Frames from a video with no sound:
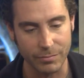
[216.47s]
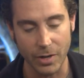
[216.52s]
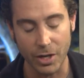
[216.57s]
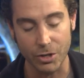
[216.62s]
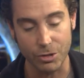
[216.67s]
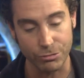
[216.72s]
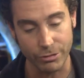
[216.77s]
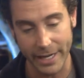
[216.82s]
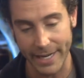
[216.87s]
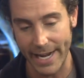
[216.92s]
a, a
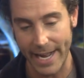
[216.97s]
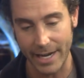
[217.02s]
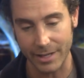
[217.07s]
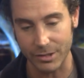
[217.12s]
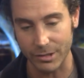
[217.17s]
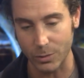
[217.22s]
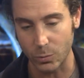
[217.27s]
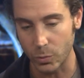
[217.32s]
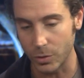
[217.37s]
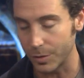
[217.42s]
great
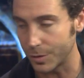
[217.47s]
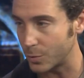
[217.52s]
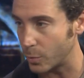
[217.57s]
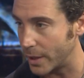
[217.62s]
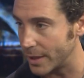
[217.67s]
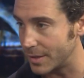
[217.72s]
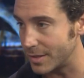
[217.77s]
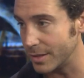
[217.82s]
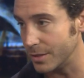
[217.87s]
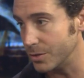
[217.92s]
actor in Will
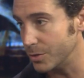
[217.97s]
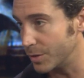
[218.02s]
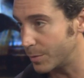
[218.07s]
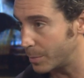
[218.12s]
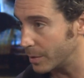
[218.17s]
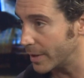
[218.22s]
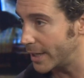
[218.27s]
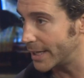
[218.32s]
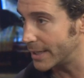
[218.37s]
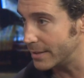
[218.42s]
Swenson, who's
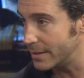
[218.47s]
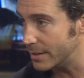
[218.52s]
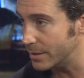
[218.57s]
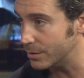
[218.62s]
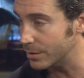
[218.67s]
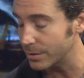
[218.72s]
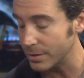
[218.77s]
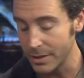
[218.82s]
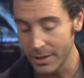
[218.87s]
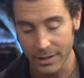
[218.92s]
playing
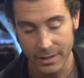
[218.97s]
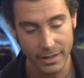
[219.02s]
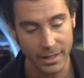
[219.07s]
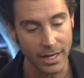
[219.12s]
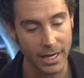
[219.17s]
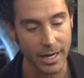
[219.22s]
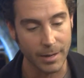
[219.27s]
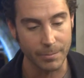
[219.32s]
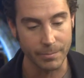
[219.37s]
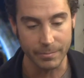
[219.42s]
Neil
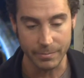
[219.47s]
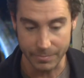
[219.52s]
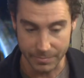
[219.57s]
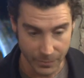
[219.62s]
um,